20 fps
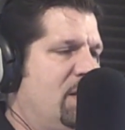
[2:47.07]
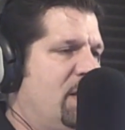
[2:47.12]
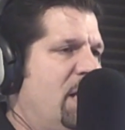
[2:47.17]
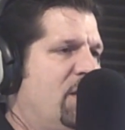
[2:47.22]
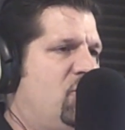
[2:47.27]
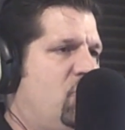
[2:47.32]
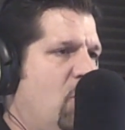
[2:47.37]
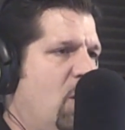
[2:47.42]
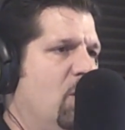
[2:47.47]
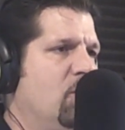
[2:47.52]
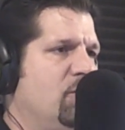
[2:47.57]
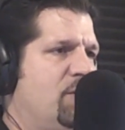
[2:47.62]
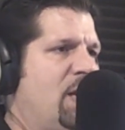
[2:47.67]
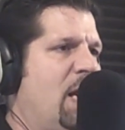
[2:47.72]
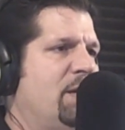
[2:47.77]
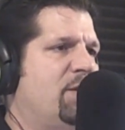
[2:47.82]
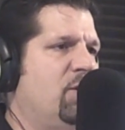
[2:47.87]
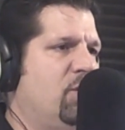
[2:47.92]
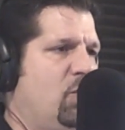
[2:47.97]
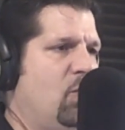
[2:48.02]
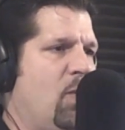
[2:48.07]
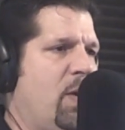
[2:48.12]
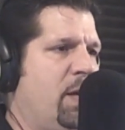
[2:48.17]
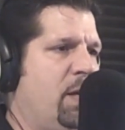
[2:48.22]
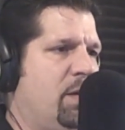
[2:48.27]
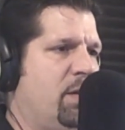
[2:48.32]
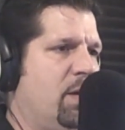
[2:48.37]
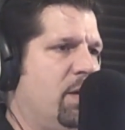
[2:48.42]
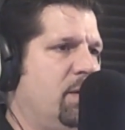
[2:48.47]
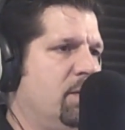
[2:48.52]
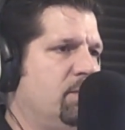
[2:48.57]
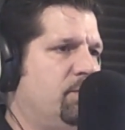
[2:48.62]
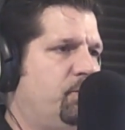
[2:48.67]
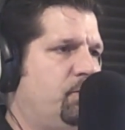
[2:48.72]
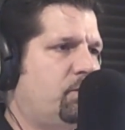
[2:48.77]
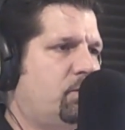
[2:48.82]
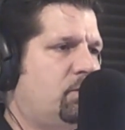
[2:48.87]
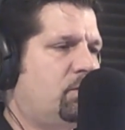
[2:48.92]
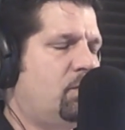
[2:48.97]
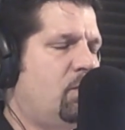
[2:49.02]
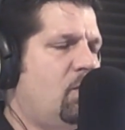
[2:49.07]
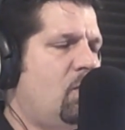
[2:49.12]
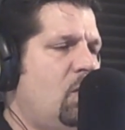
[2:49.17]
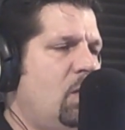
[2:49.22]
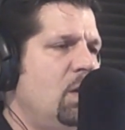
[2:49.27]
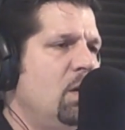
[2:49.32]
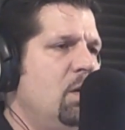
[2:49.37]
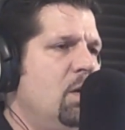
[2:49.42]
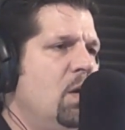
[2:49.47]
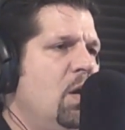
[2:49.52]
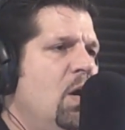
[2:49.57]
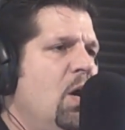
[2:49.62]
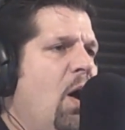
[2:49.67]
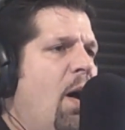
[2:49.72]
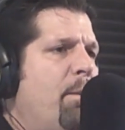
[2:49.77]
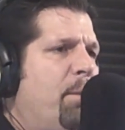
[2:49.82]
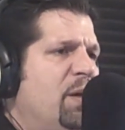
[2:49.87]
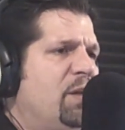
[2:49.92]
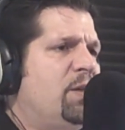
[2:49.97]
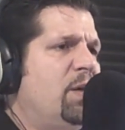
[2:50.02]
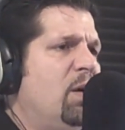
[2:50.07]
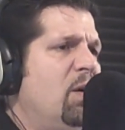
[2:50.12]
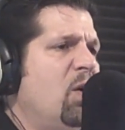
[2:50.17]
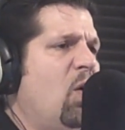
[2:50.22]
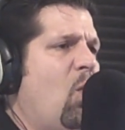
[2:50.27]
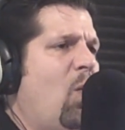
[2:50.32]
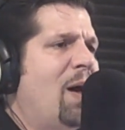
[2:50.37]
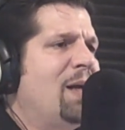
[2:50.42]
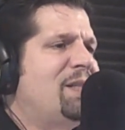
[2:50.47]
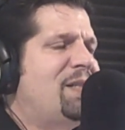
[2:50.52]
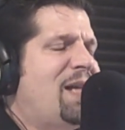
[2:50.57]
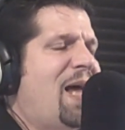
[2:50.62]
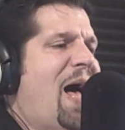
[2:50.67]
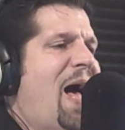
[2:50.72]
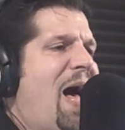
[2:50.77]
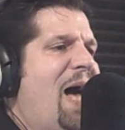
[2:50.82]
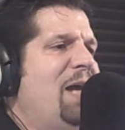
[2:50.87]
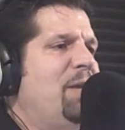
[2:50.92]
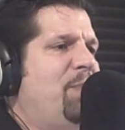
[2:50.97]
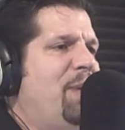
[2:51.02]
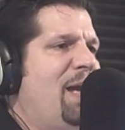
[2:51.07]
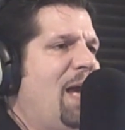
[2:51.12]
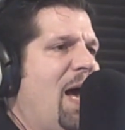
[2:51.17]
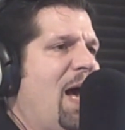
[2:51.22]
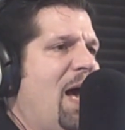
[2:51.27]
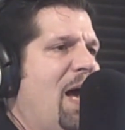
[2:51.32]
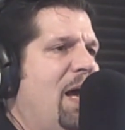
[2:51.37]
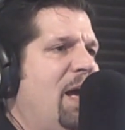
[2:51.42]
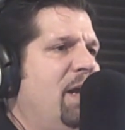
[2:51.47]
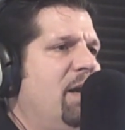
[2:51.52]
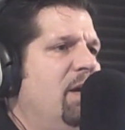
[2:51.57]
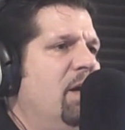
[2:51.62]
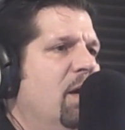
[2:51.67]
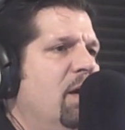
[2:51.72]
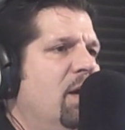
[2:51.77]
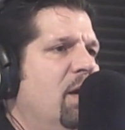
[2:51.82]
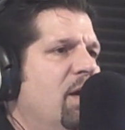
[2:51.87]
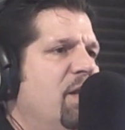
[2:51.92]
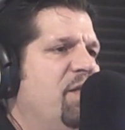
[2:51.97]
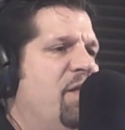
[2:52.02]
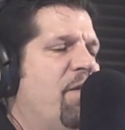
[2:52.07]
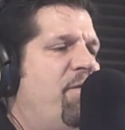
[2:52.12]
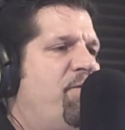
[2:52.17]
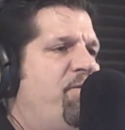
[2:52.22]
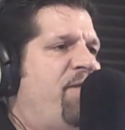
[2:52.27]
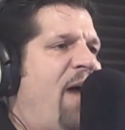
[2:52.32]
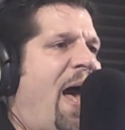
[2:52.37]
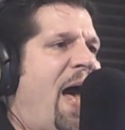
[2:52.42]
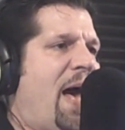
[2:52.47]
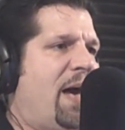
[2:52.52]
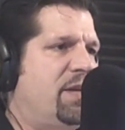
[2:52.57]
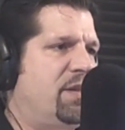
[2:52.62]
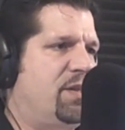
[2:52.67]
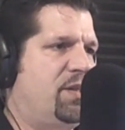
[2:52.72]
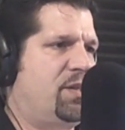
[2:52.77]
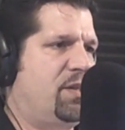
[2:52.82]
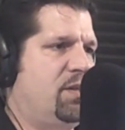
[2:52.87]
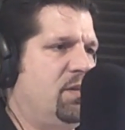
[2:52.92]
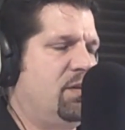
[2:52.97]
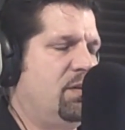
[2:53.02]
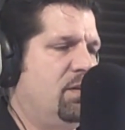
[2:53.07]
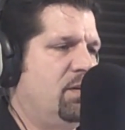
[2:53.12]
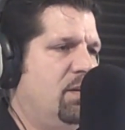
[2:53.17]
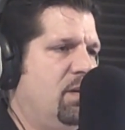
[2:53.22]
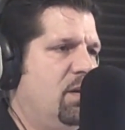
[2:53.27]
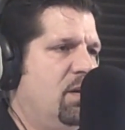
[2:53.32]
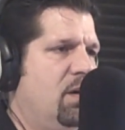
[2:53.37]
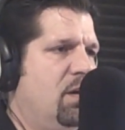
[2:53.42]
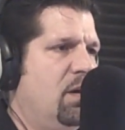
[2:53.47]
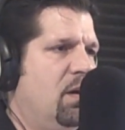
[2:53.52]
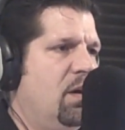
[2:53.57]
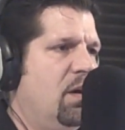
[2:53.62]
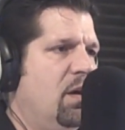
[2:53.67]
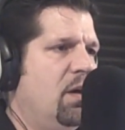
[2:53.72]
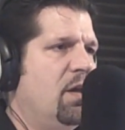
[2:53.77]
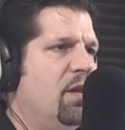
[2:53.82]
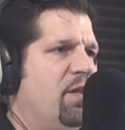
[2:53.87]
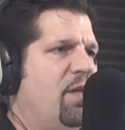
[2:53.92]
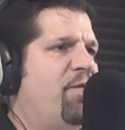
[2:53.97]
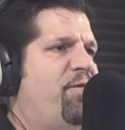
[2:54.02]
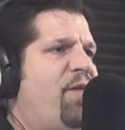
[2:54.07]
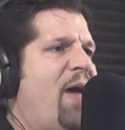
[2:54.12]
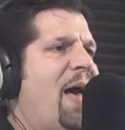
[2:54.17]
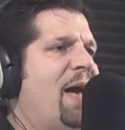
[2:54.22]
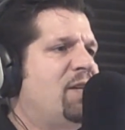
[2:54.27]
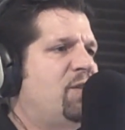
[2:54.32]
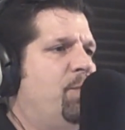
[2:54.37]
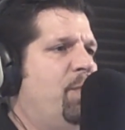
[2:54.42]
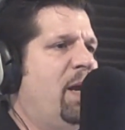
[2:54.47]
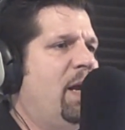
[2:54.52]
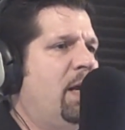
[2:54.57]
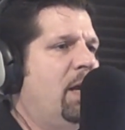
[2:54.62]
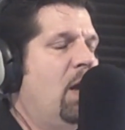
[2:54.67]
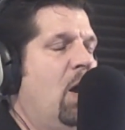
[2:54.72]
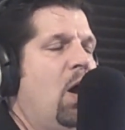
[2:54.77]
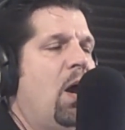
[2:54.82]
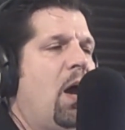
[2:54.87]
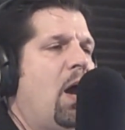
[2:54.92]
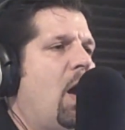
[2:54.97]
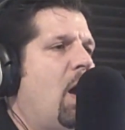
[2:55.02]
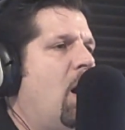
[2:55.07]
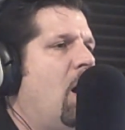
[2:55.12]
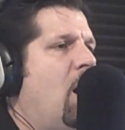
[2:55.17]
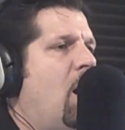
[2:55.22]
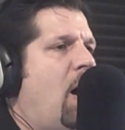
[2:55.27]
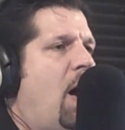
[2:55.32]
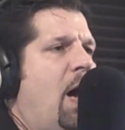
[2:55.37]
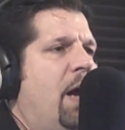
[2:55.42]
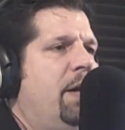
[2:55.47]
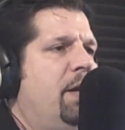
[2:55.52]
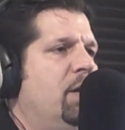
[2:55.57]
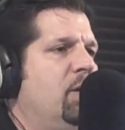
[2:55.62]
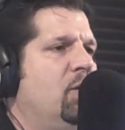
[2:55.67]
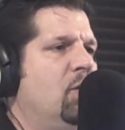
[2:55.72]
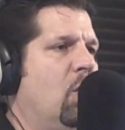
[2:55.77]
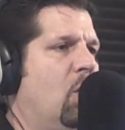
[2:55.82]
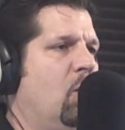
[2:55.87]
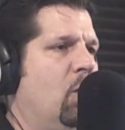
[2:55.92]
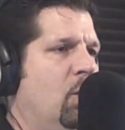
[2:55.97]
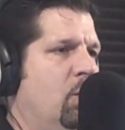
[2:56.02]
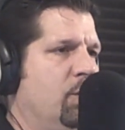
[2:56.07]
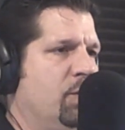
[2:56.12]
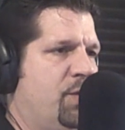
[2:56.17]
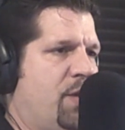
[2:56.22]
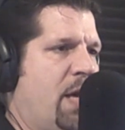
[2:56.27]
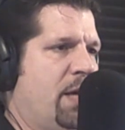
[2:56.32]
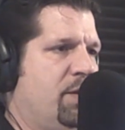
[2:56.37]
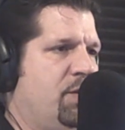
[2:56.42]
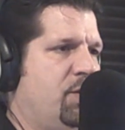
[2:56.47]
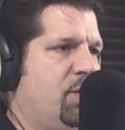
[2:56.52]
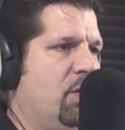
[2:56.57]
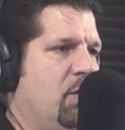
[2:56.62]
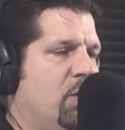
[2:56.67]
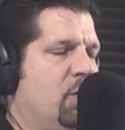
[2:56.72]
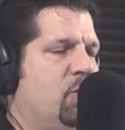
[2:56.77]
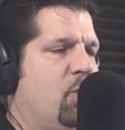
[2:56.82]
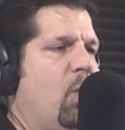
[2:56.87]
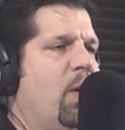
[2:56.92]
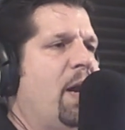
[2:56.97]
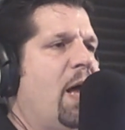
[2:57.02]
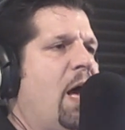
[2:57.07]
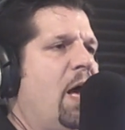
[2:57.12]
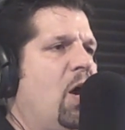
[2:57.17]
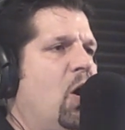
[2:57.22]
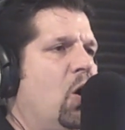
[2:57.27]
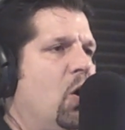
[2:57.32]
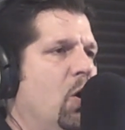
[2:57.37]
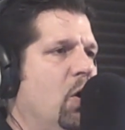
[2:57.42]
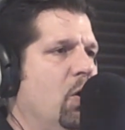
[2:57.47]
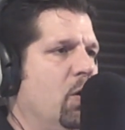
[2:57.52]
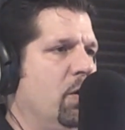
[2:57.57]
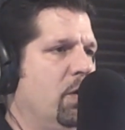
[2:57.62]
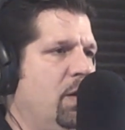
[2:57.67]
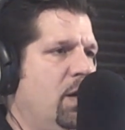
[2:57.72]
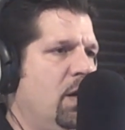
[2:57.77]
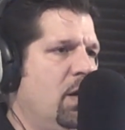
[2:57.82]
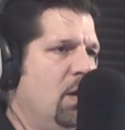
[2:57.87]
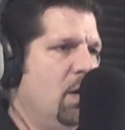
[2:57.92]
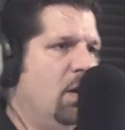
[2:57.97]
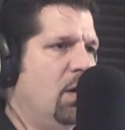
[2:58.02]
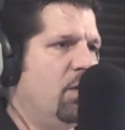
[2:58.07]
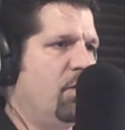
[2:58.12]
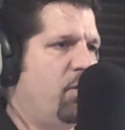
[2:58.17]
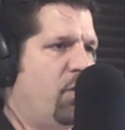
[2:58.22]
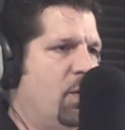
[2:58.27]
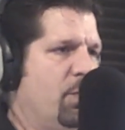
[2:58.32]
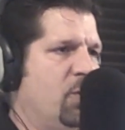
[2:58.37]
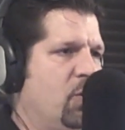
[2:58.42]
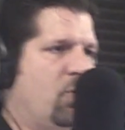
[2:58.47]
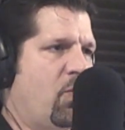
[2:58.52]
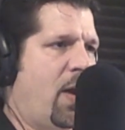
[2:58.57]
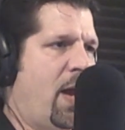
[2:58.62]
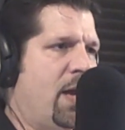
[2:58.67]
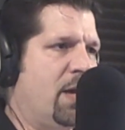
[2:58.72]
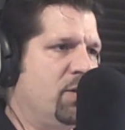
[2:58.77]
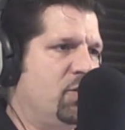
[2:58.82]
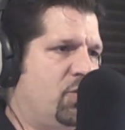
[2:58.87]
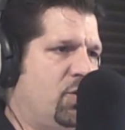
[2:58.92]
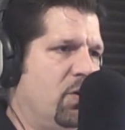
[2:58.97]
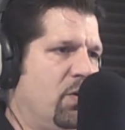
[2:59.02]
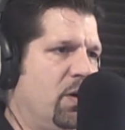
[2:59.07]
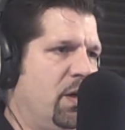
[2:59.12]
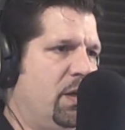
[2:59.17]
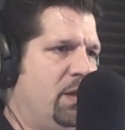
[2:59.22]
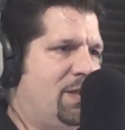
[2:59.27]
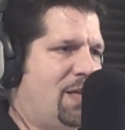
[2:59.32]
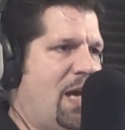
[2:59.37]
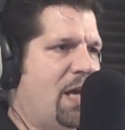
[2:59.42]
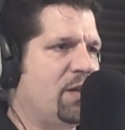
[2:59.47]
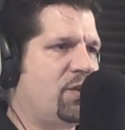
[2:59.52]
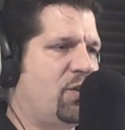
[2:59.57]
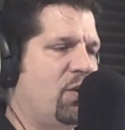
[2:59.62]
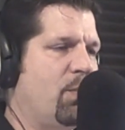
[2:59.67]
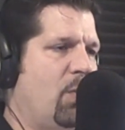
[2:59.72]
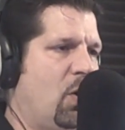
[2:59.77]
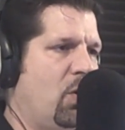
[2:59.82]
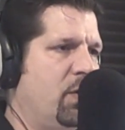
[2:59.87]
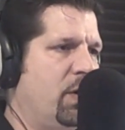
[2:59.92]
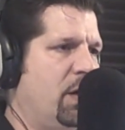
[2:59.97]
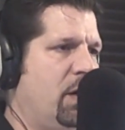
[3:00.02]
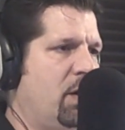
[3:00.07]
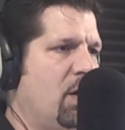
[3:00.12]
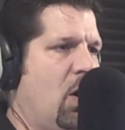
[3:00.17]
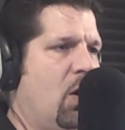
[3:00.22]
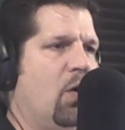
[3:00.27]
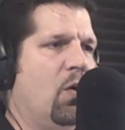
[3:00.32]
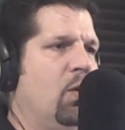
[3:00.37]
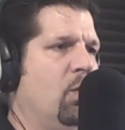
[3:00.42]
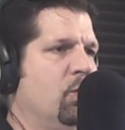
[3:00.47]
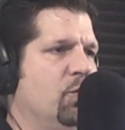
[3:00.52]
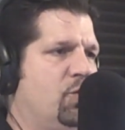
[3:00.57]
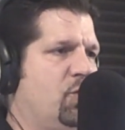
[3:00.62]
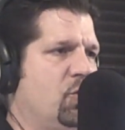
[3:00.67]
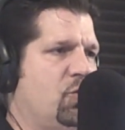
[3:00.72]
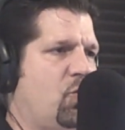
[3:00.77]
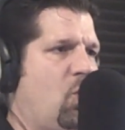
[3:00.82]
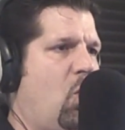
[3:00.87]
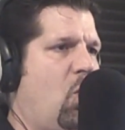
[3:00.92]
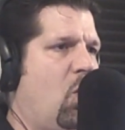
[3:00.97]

They chose not to do anything. Paterno wants to hide behind the facts. The facts being, I didn't know it was that serious. What I heard from the grand jury testimony, oh, it was just